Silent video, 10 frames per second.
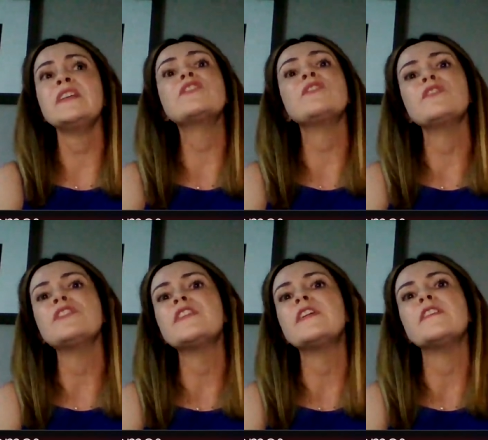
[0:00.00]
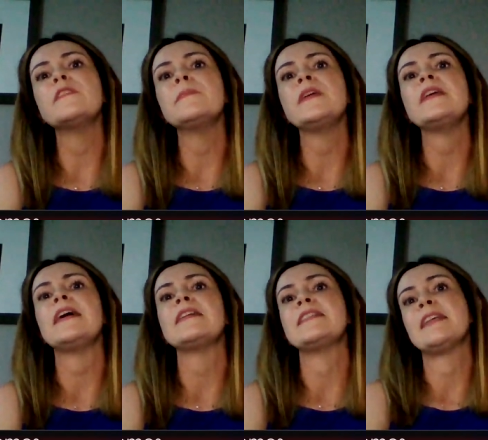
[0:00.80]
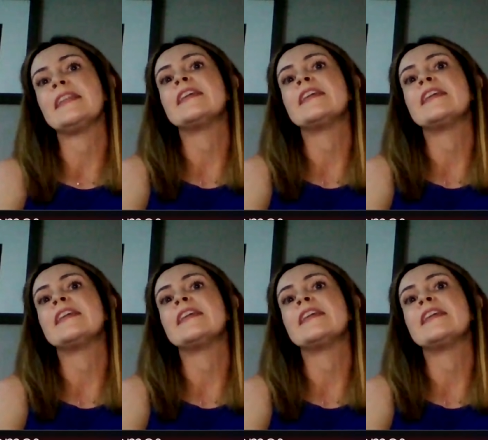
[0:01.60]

it concerns me as a